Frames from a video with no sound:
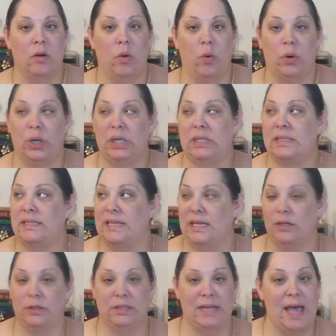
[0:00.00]
or
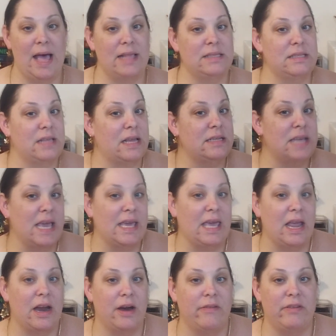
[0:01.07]
single dads that take
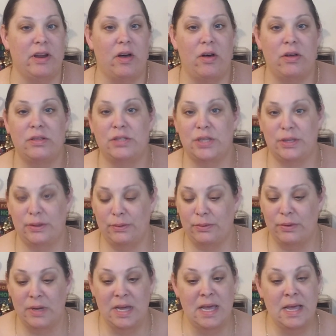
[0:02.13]
care of it all
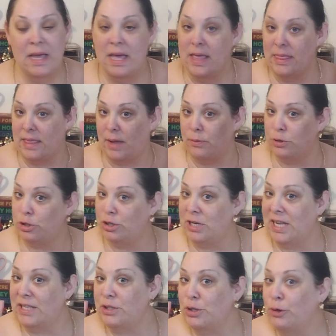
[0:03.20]
too. That was your
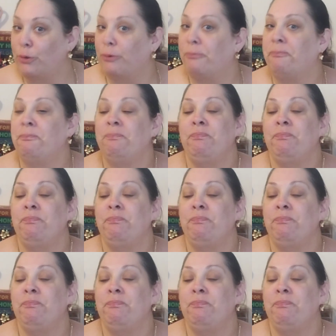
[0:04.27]
day too.